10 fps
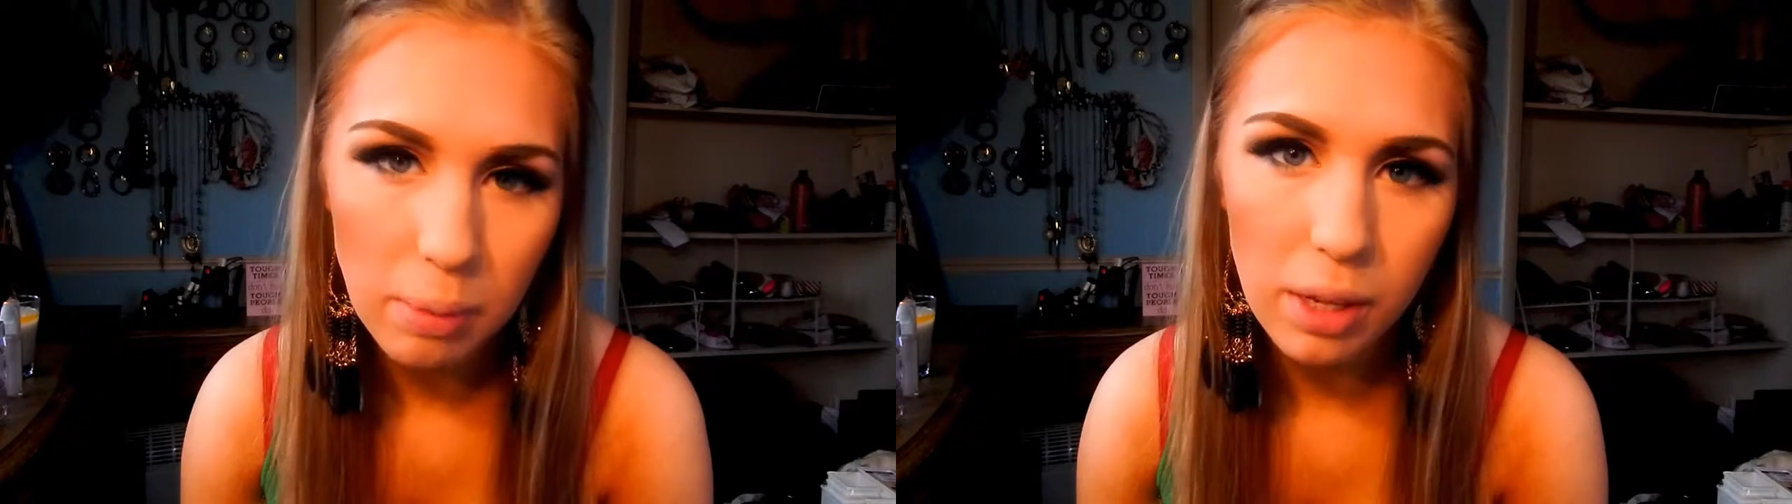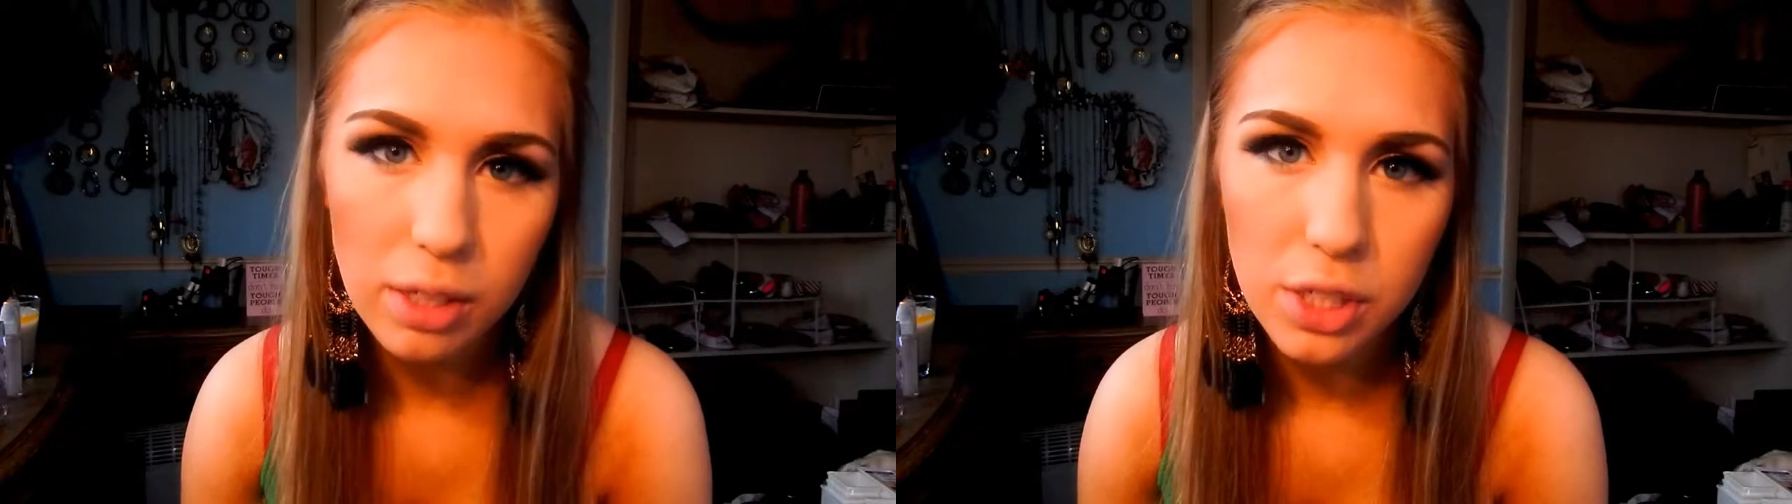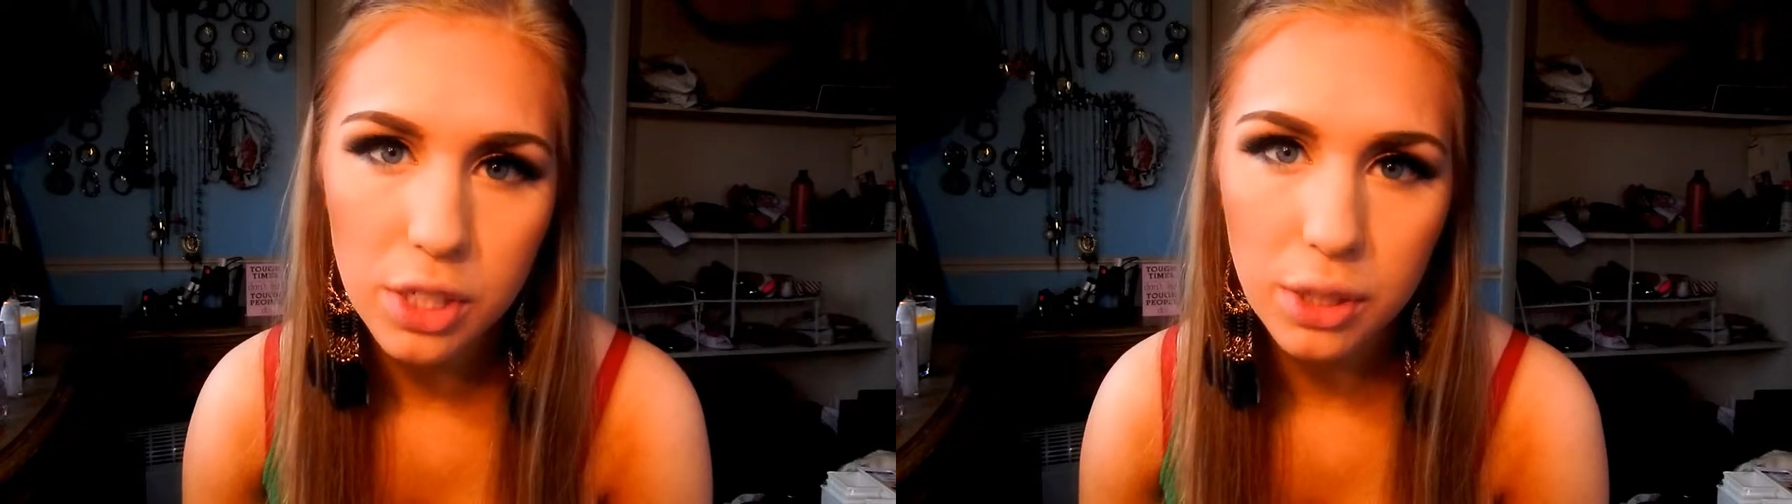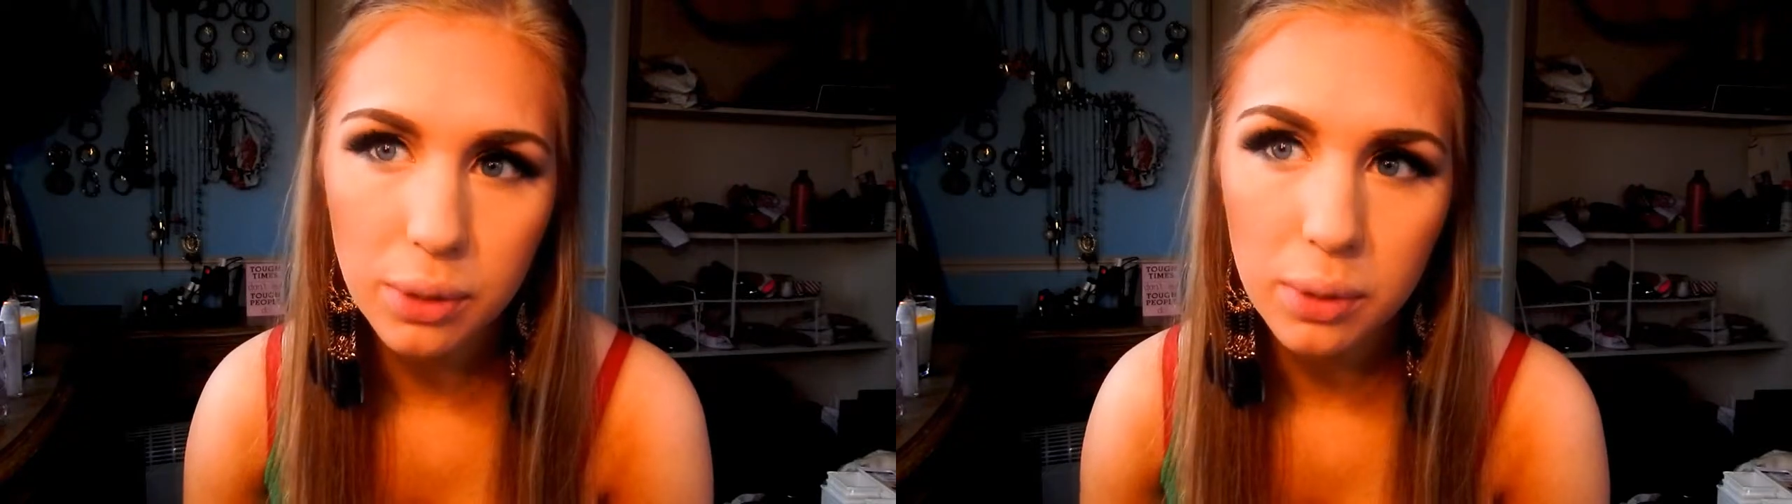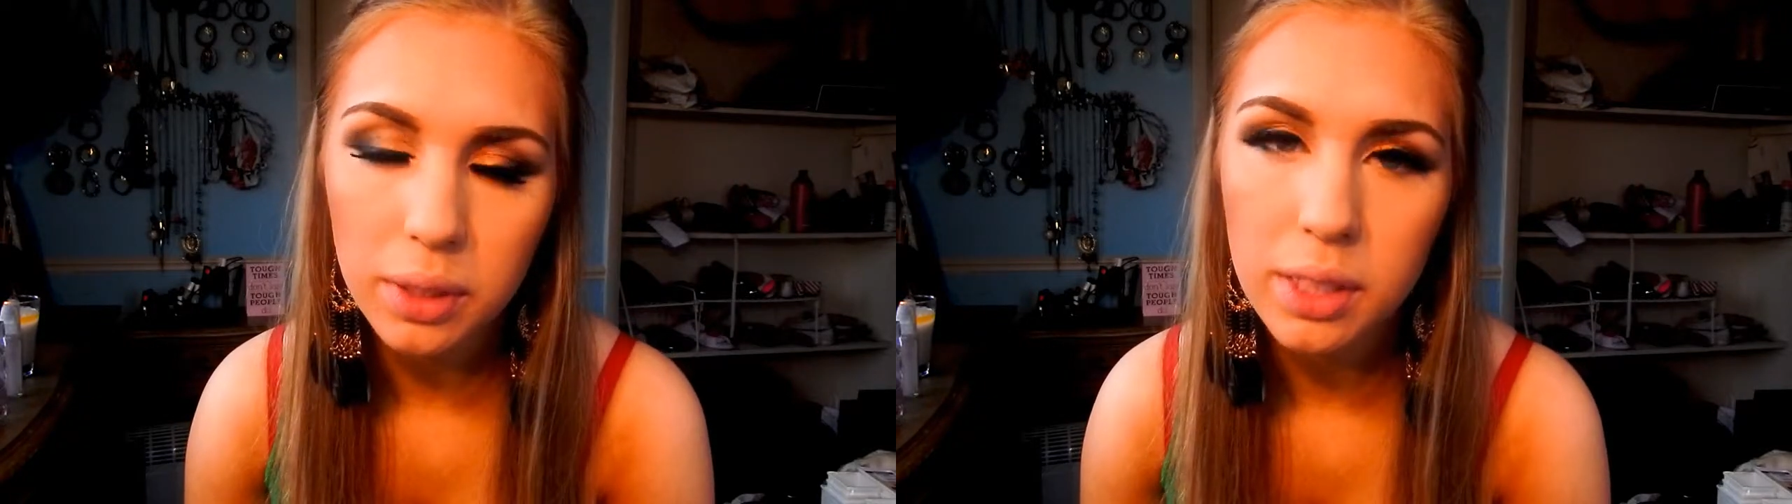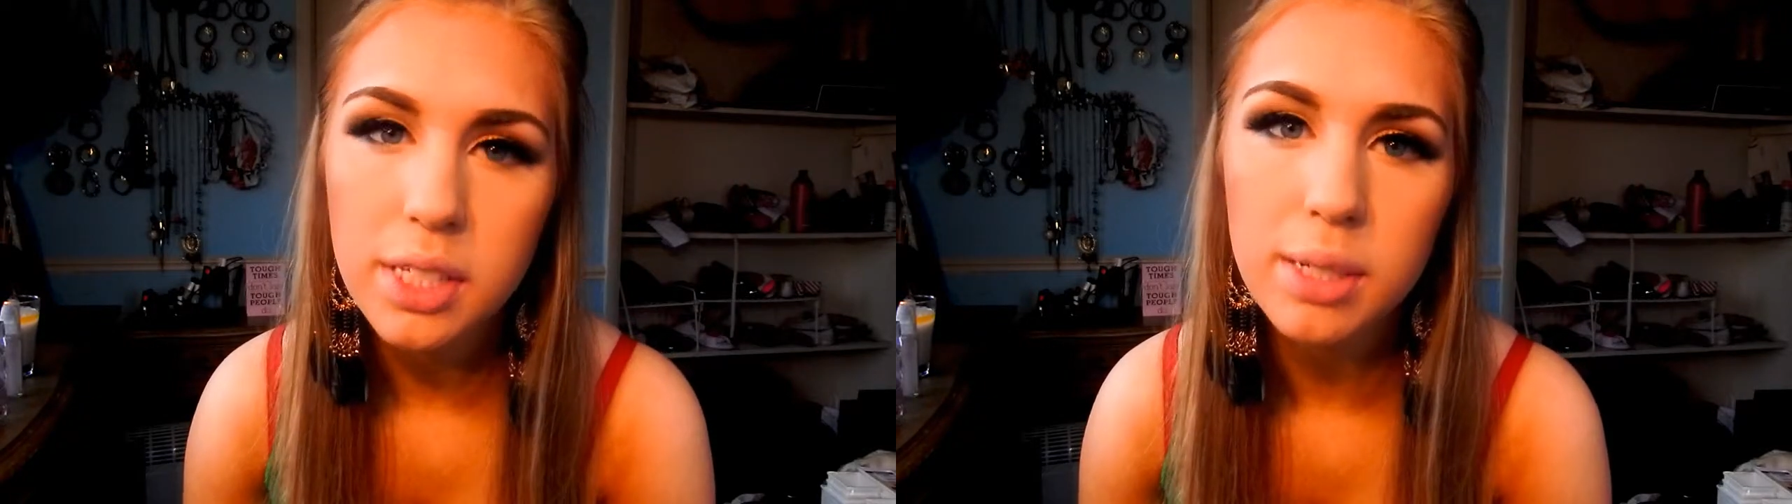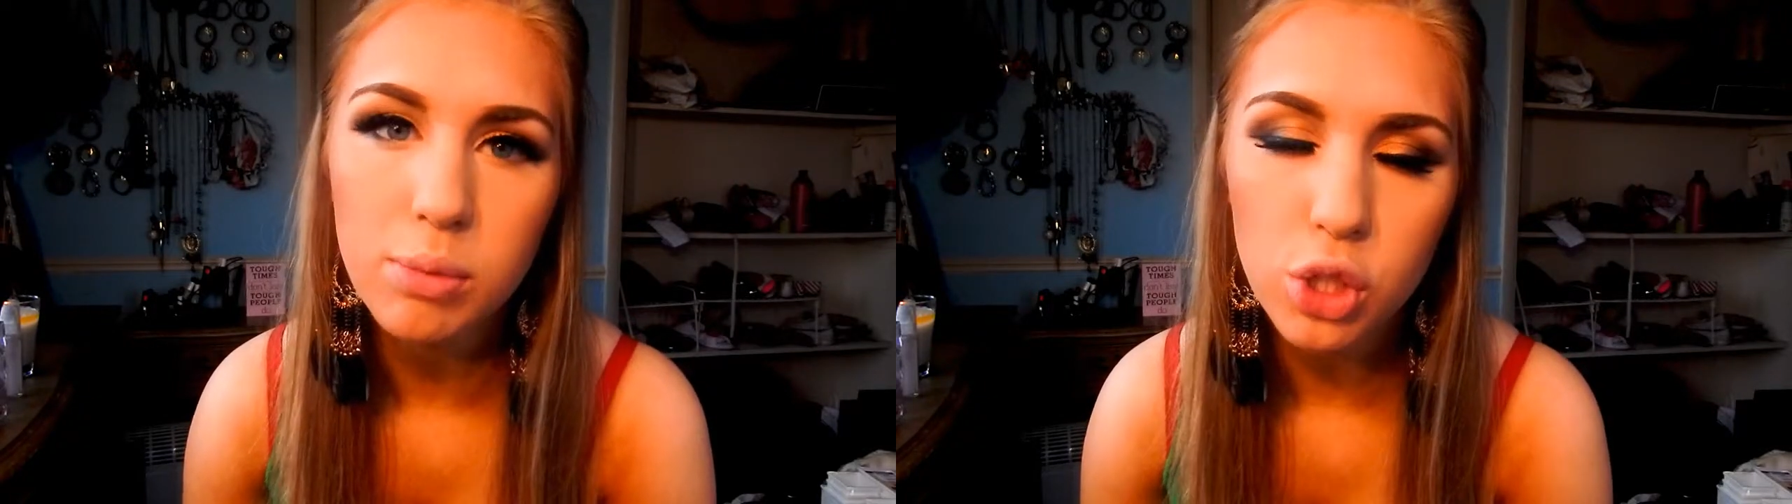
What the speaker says: maybe I'll do some